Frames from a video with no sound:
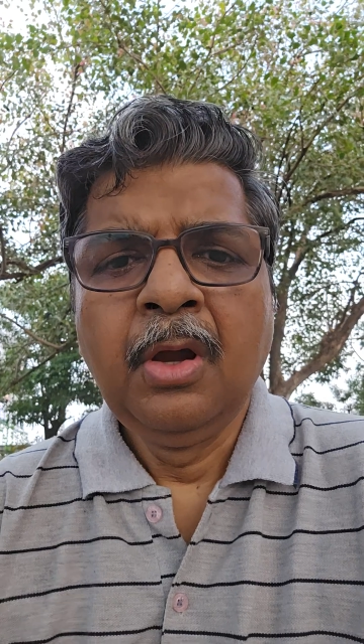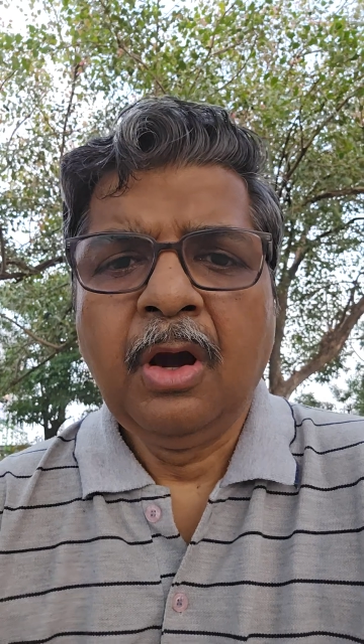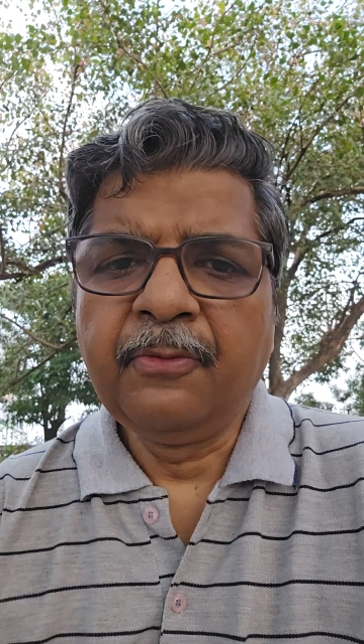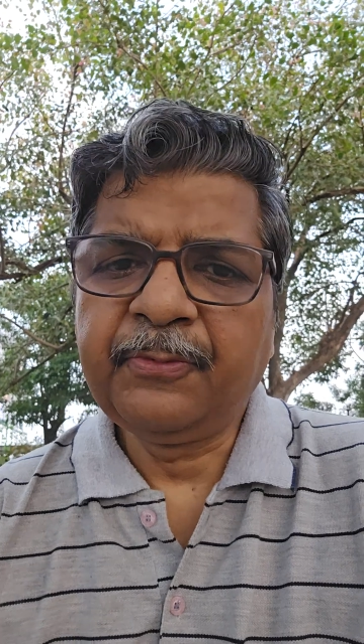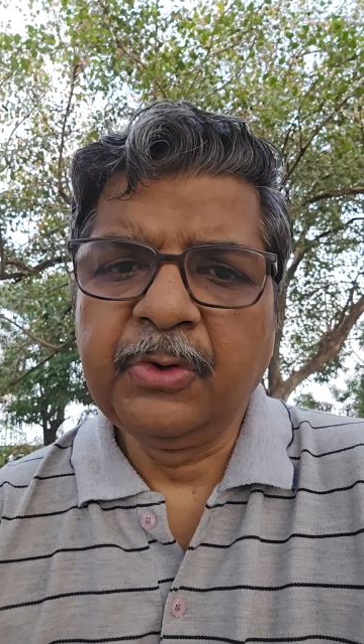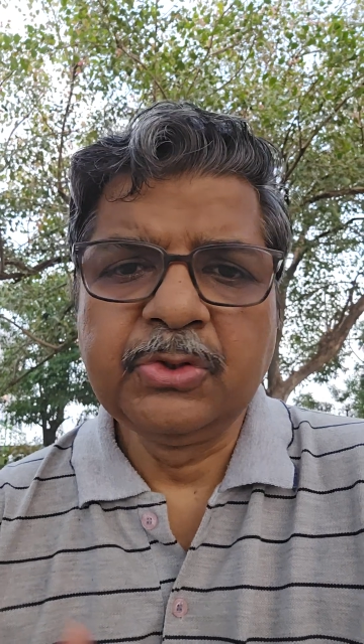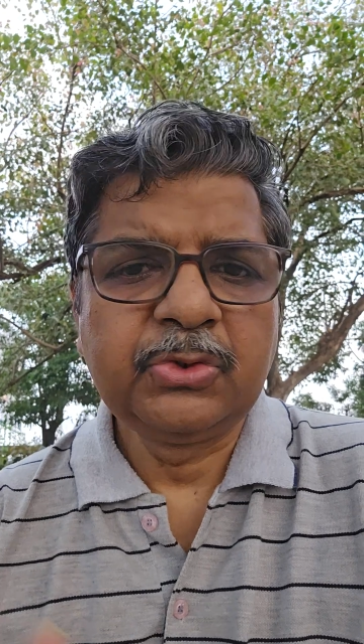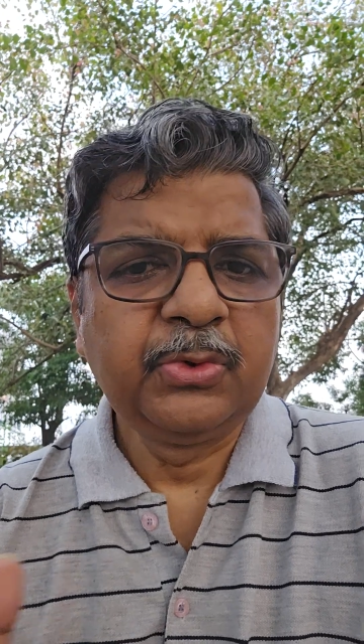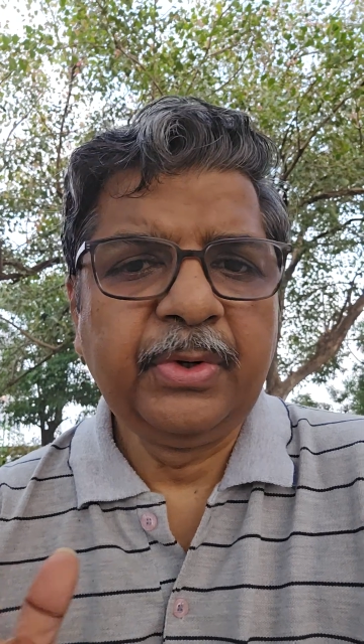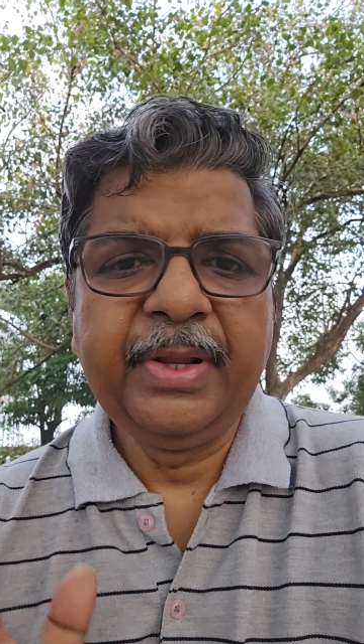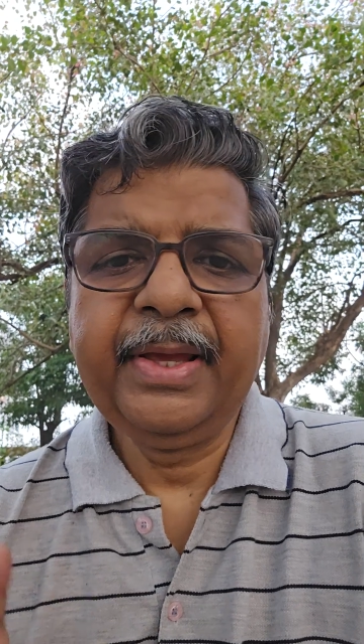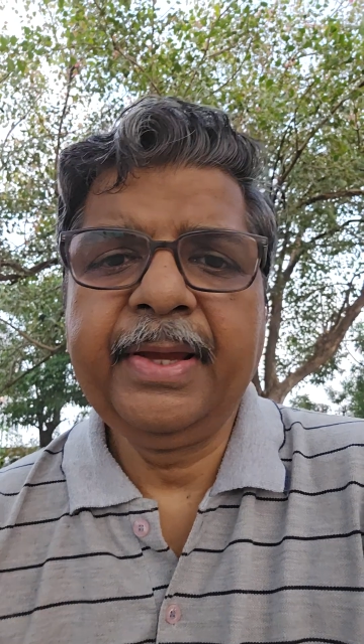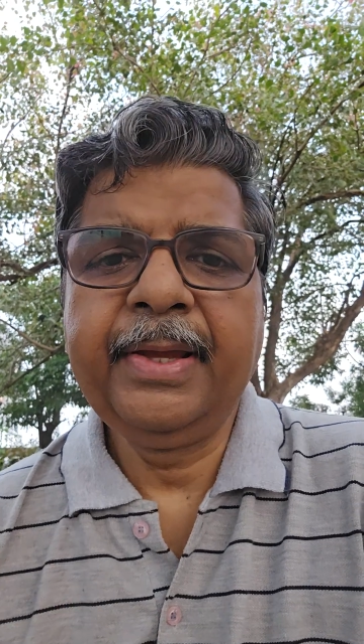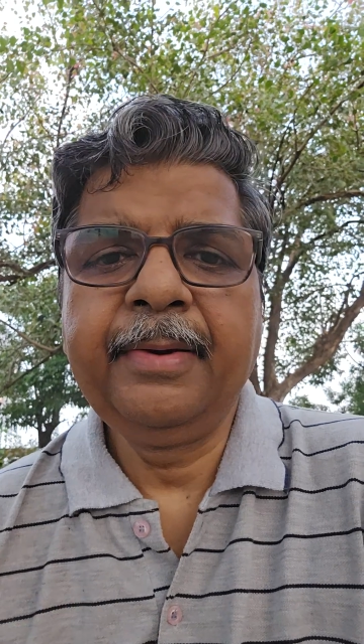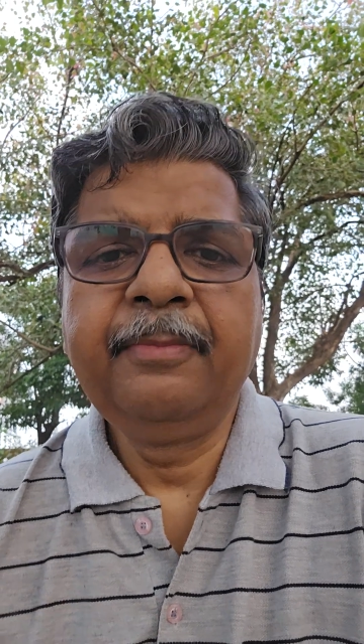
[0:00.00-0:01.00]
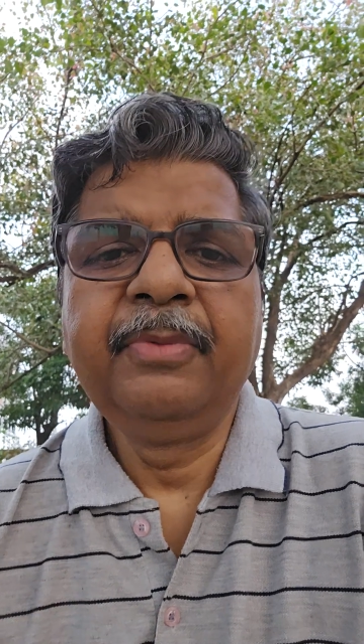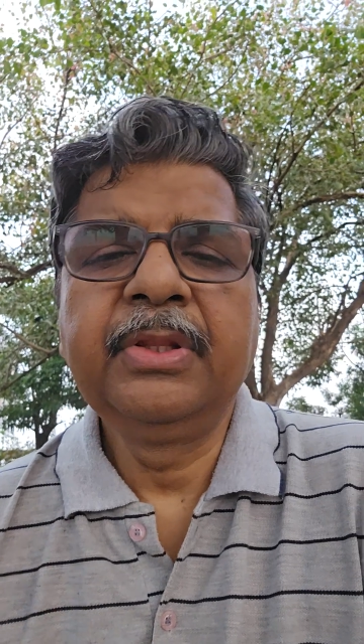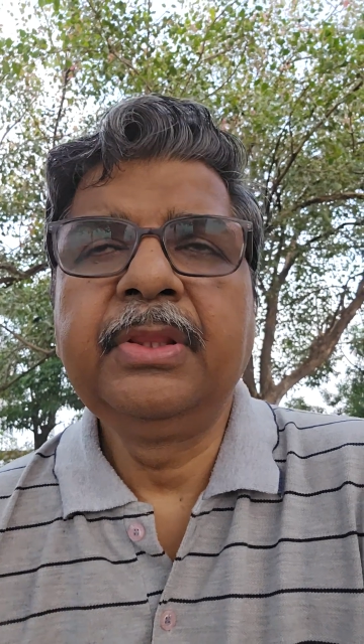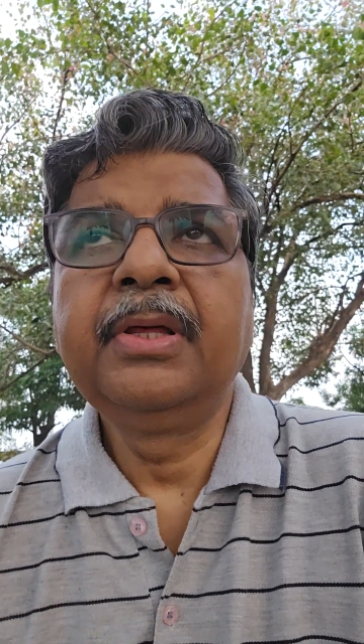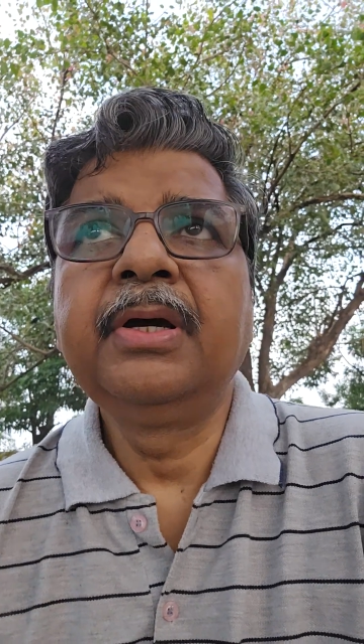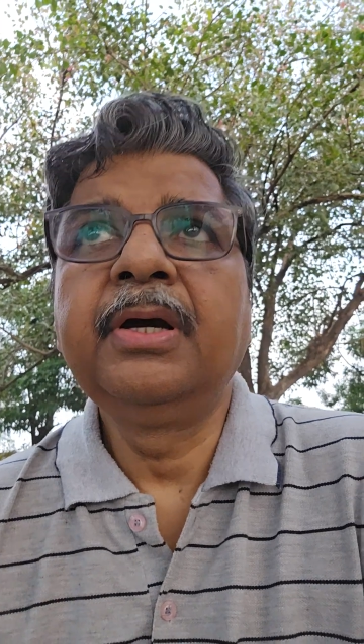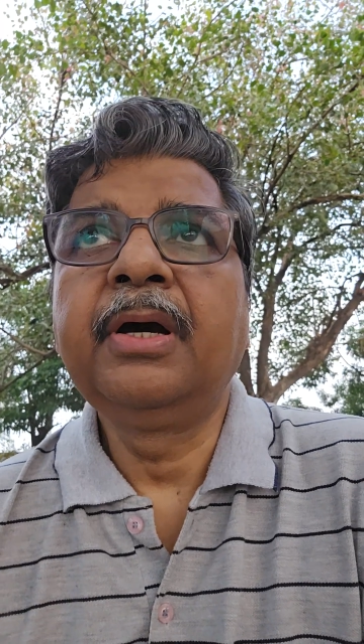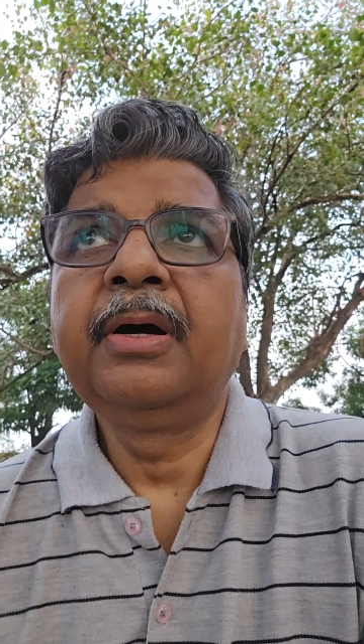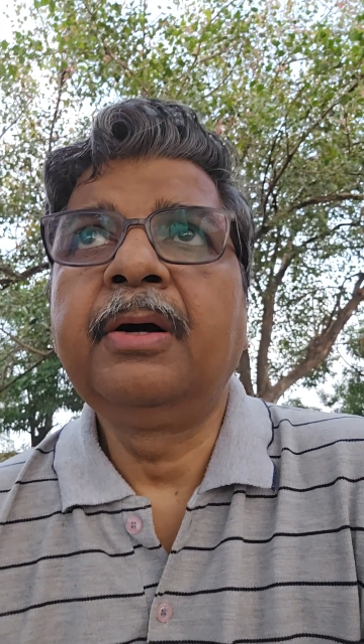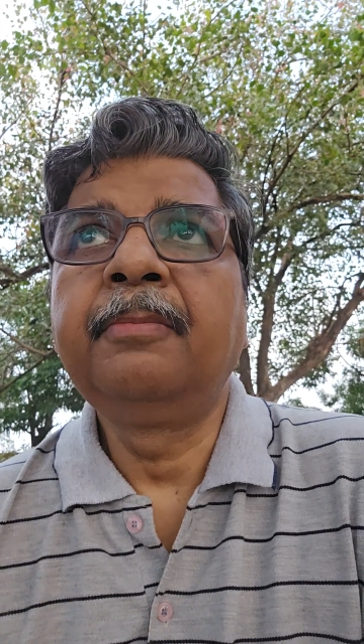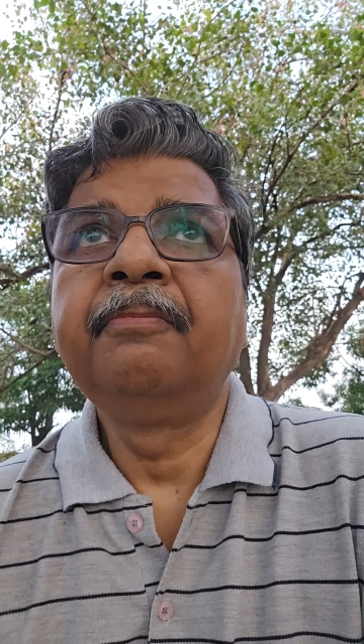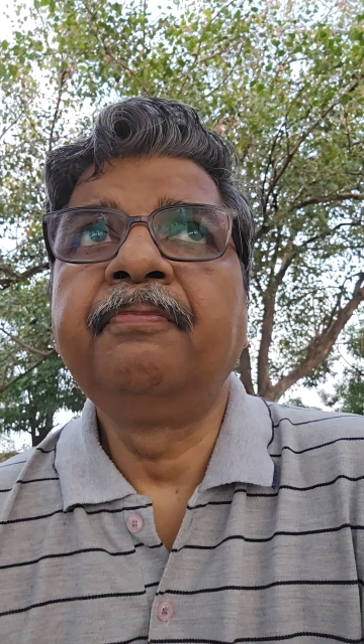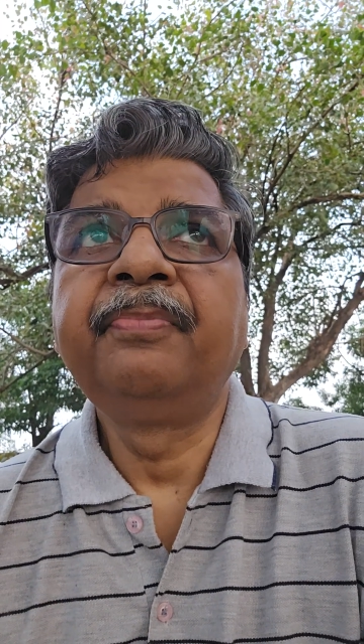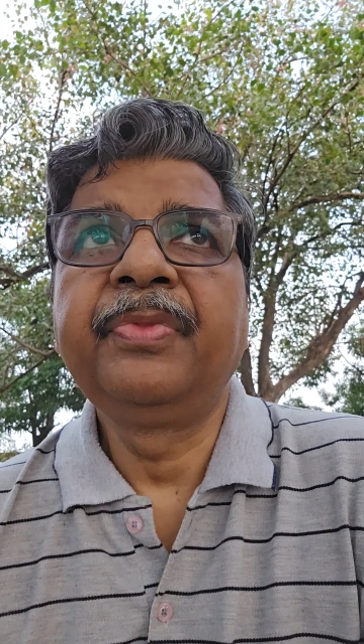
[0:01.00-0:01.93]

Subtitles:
Of course, today with the